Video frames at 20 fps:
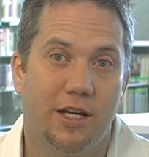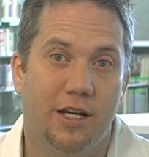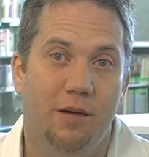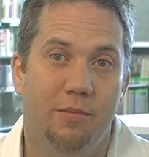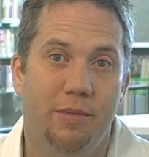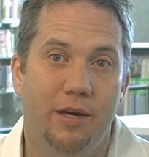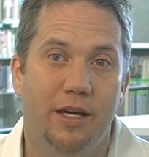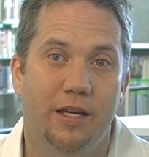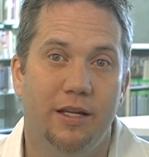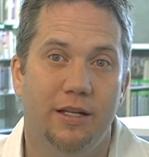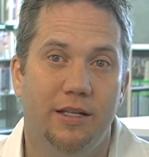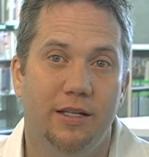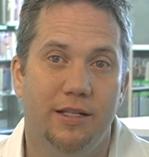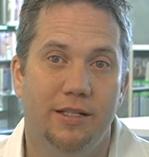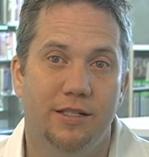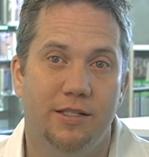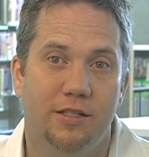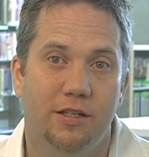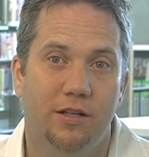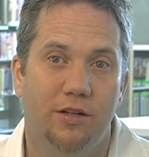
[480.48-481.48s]
come in.
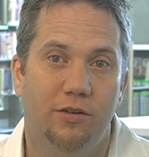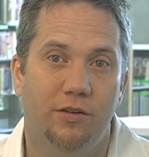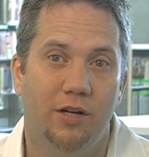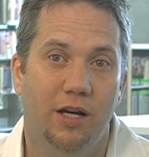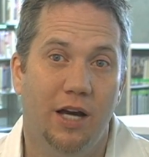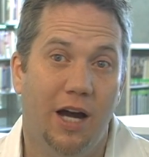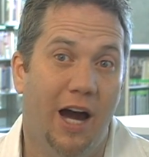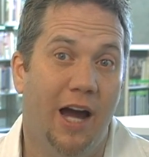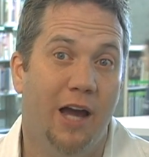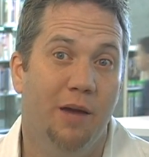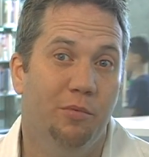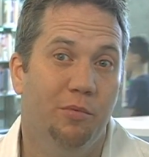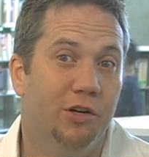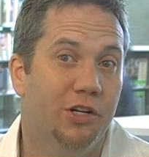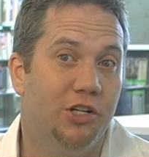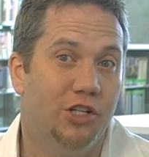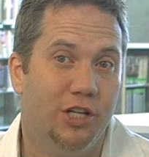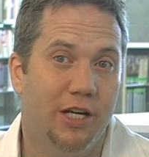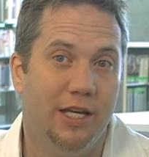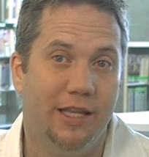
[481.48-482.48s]
And so I
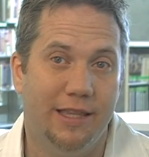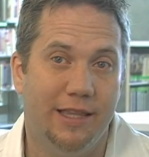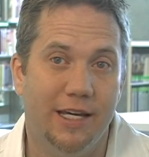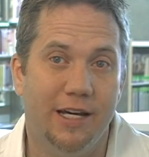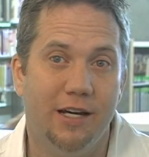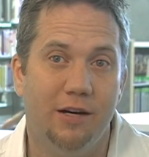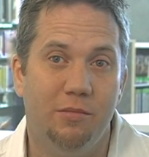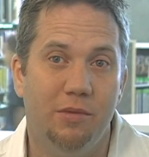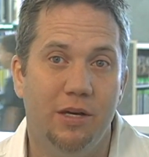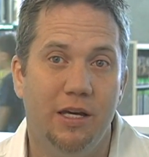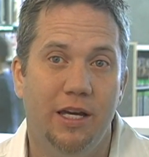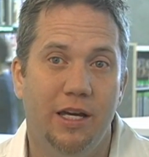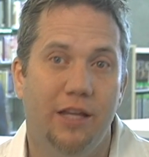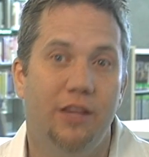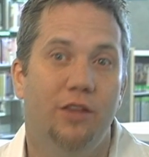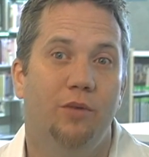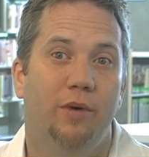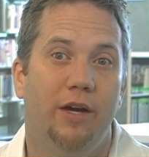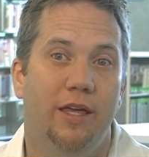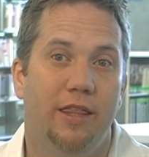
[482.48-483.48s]
appreciate them and
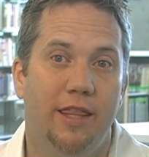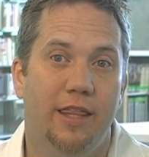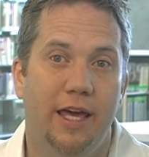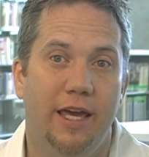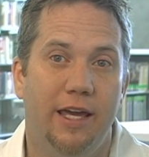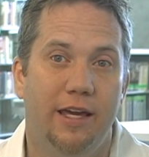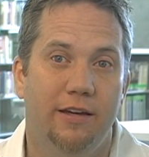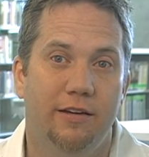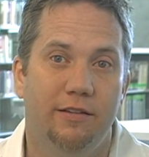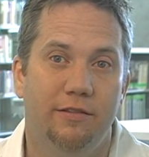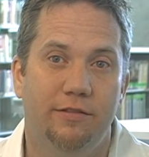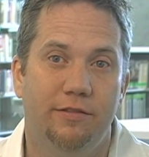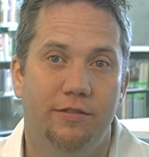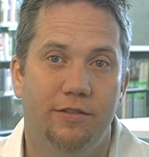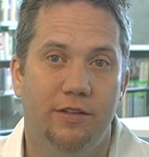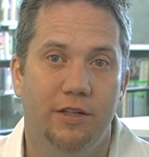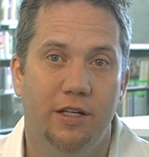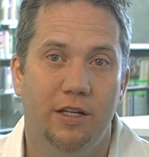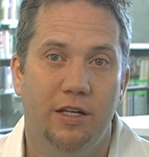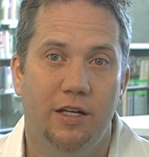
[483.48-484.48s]
the way they have
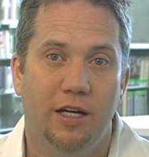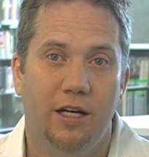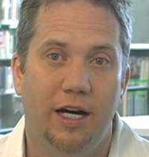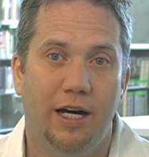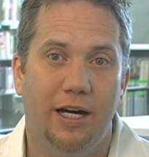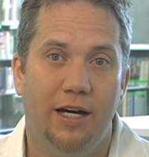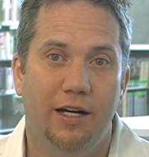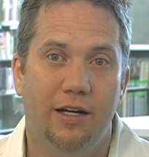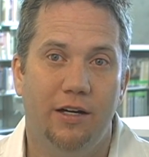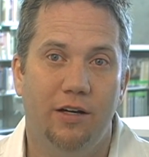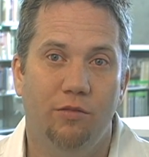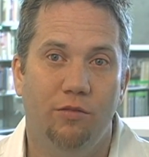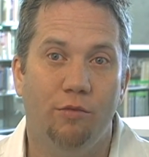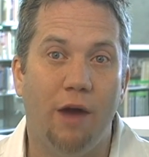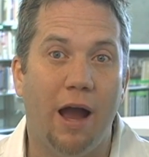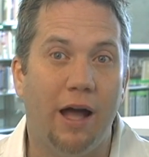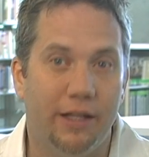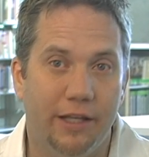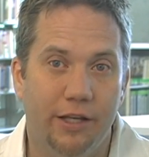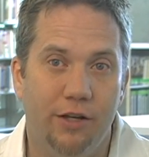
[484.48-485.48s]

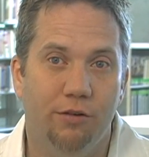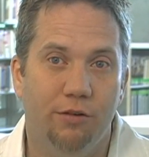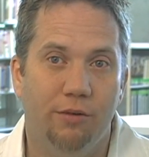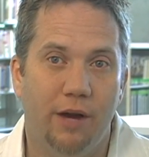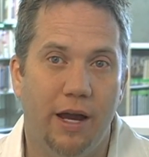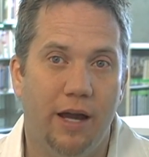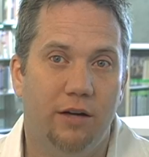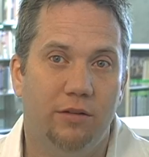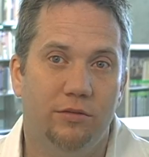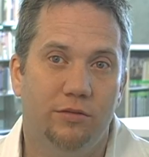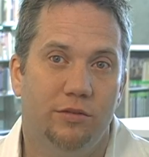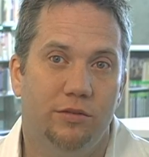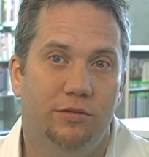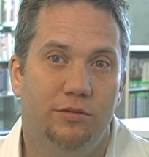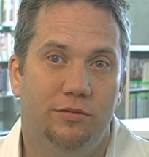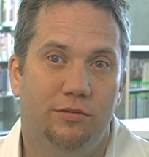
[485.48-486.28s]
rallied around